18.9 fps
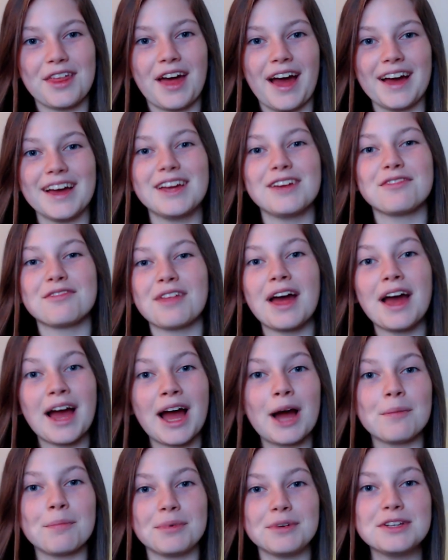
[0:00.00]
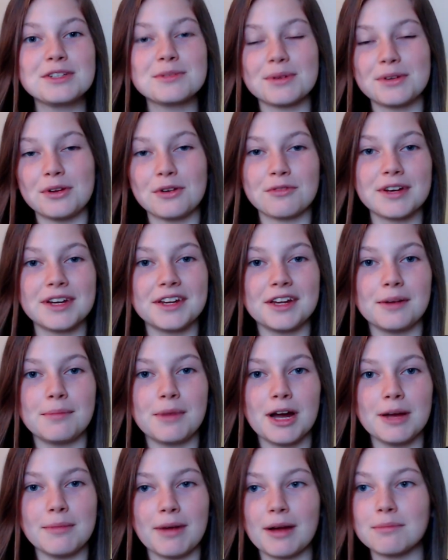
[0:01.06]
If that happens when you're reading a
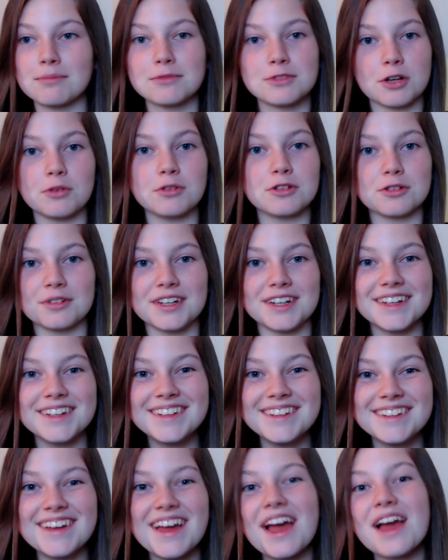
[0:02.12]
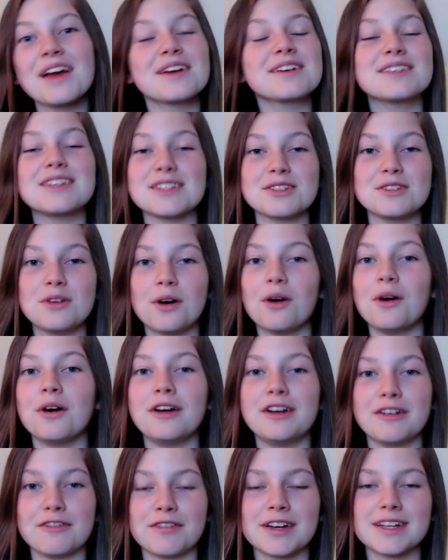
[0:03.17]
mind map, don't do it, because it's not
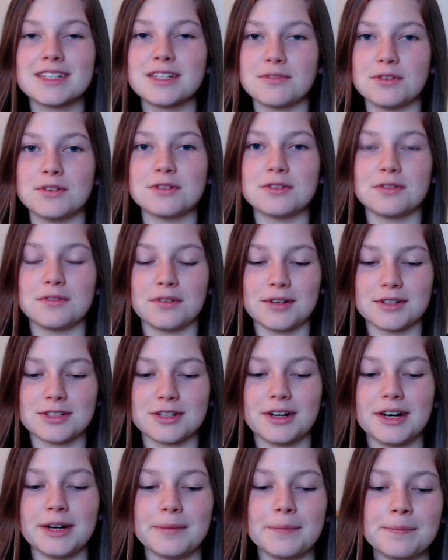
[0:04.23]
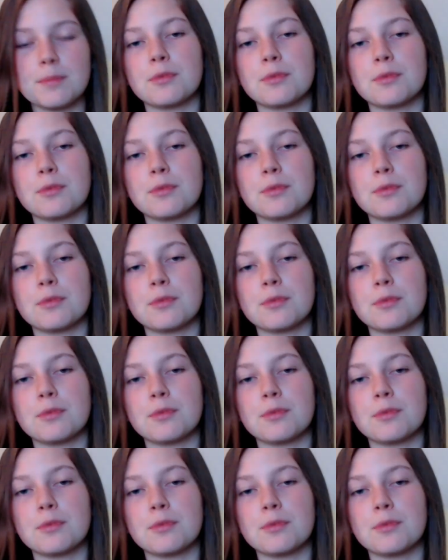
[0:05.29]
an effective use of your time.